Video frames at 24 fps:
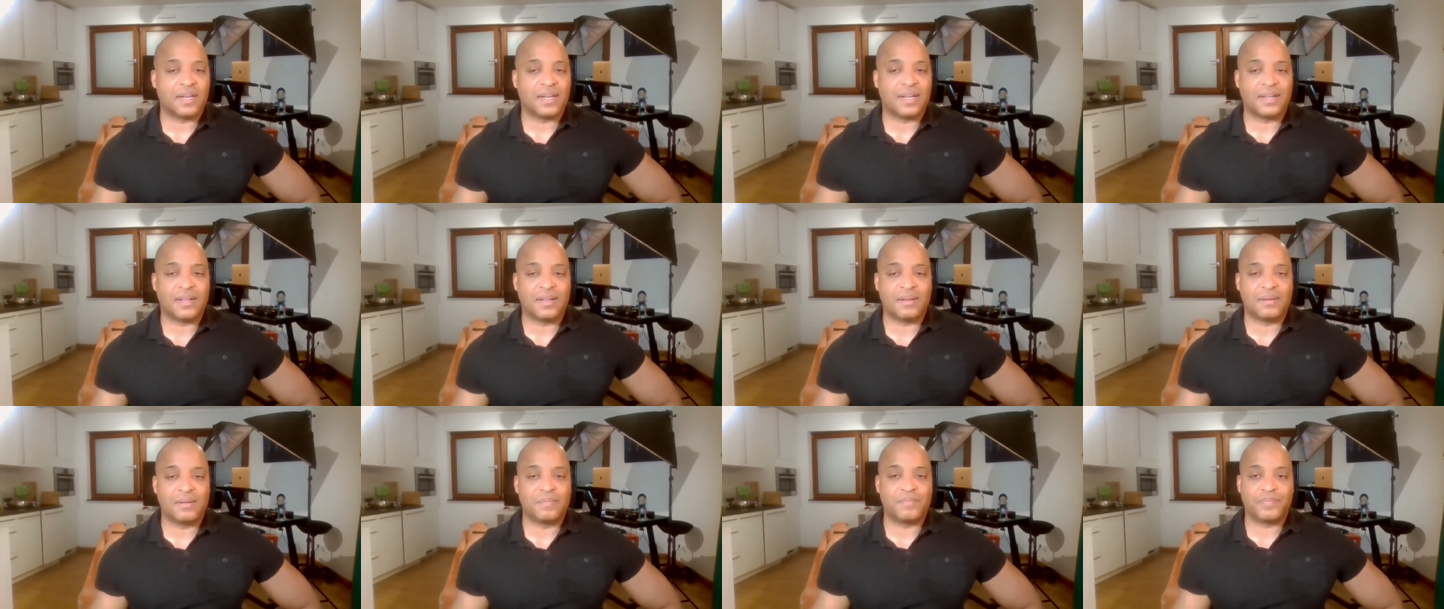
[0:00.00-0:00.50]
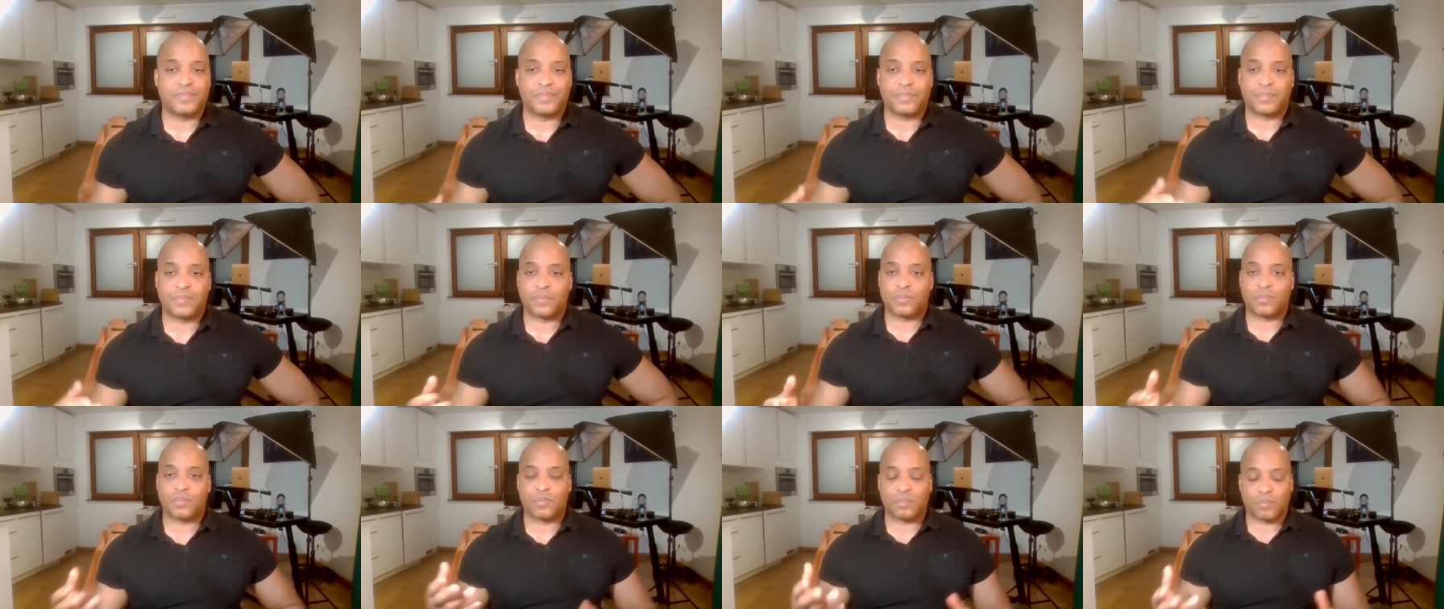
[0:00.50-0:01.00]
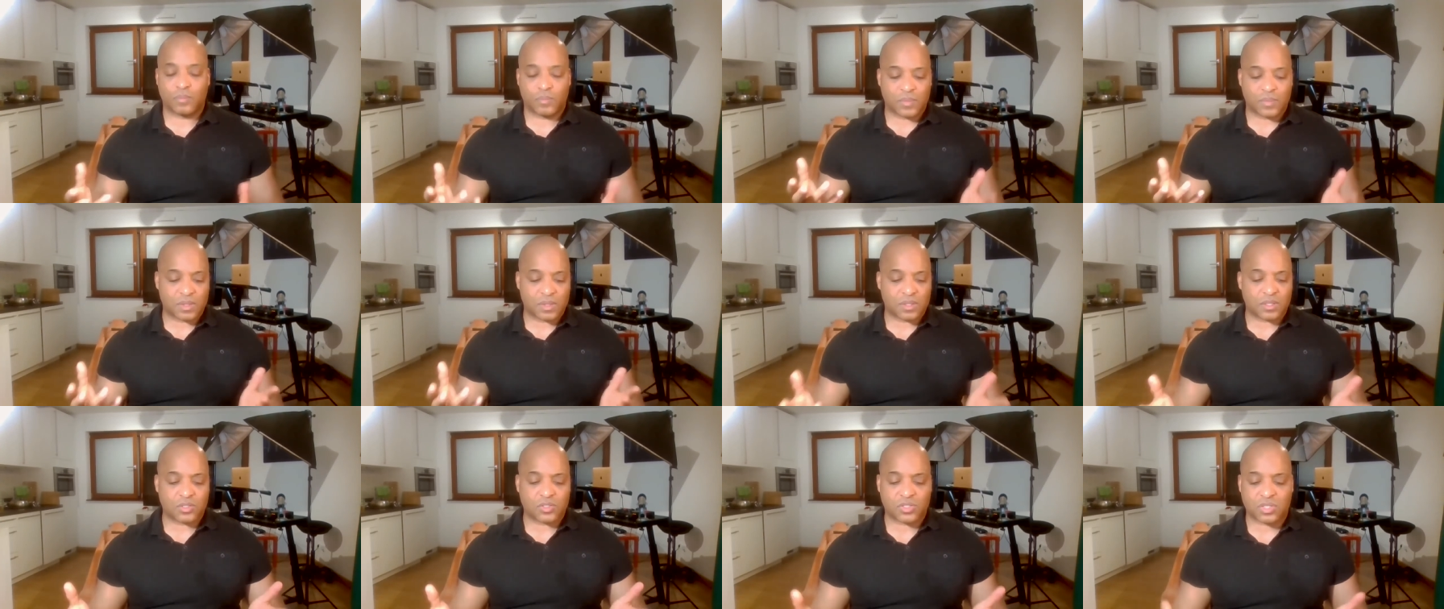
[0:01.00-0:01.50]
Um,
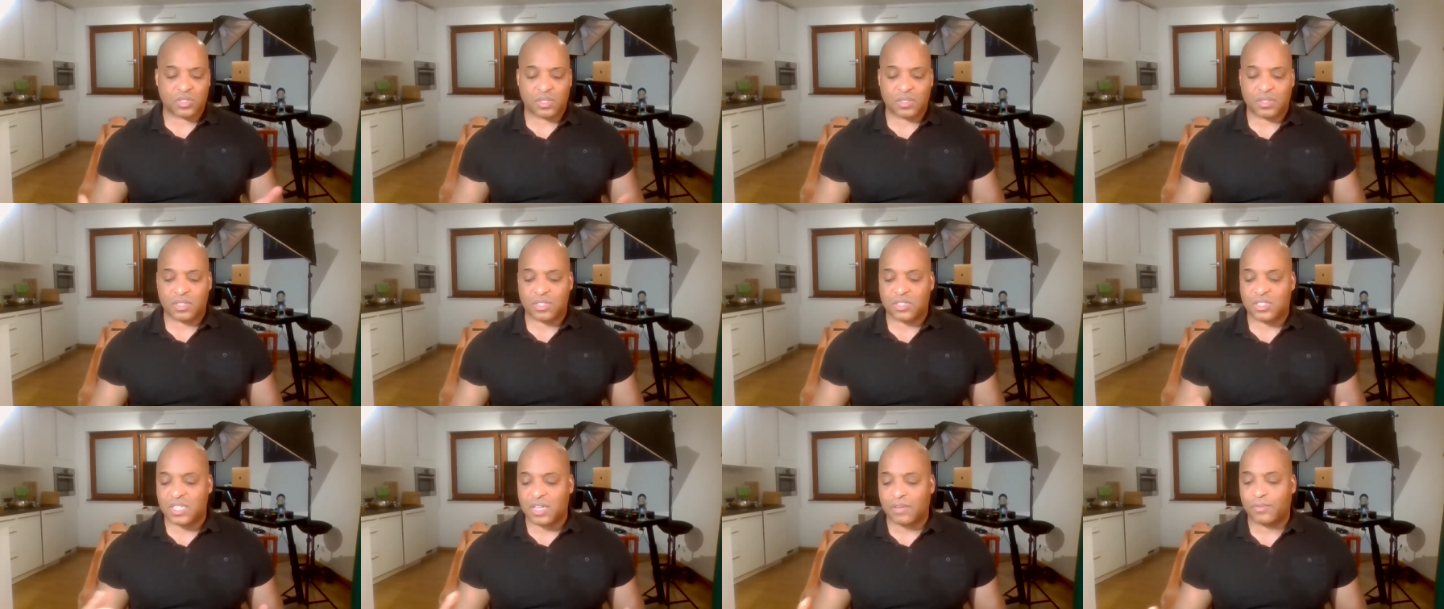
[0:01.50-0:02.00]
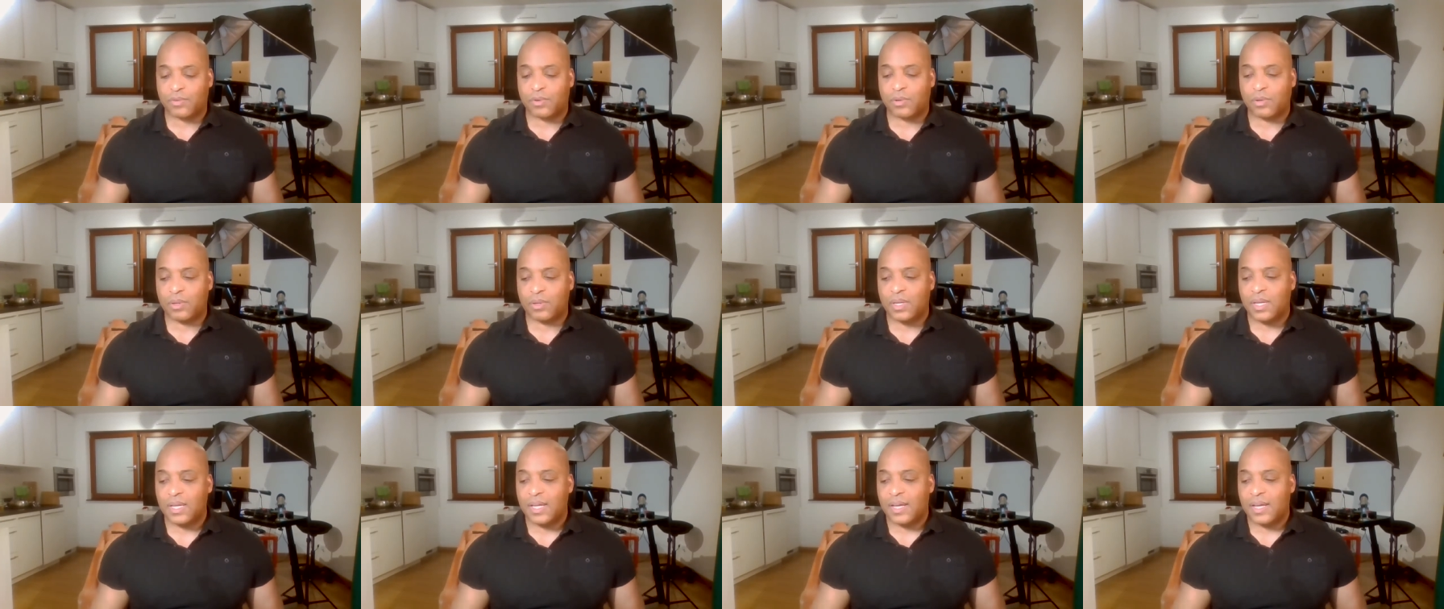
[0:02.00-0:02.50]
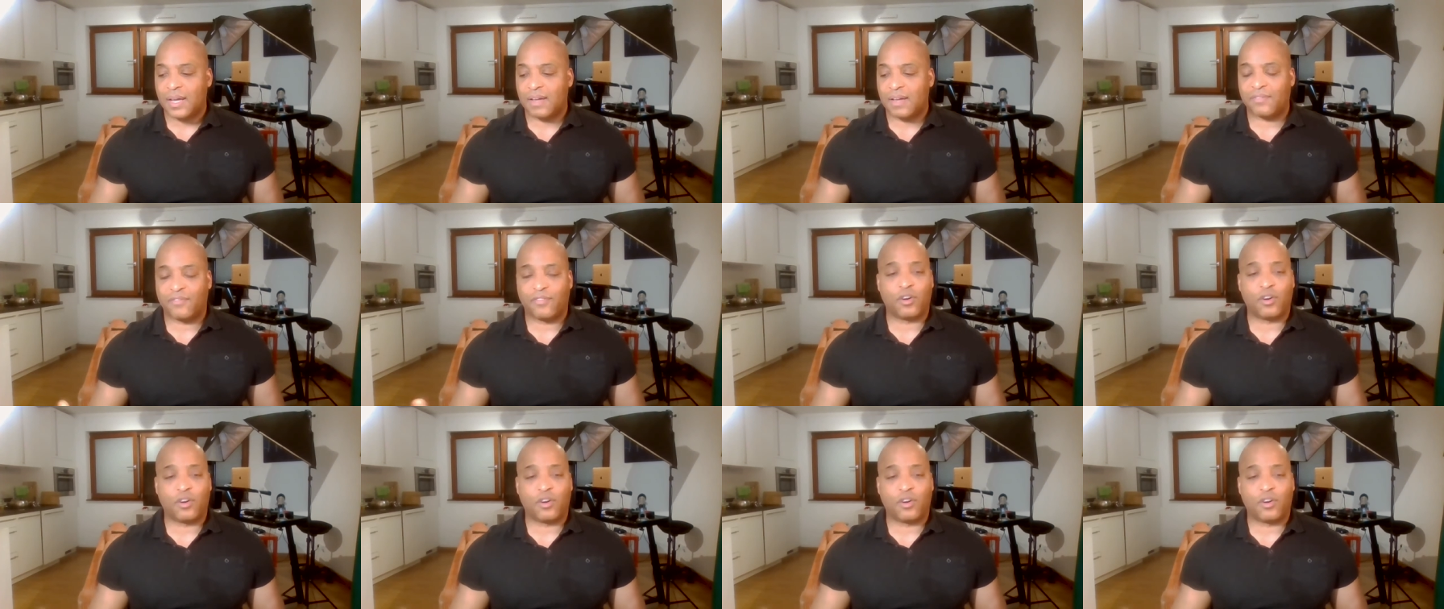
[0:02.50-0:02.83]
there's there's several uh,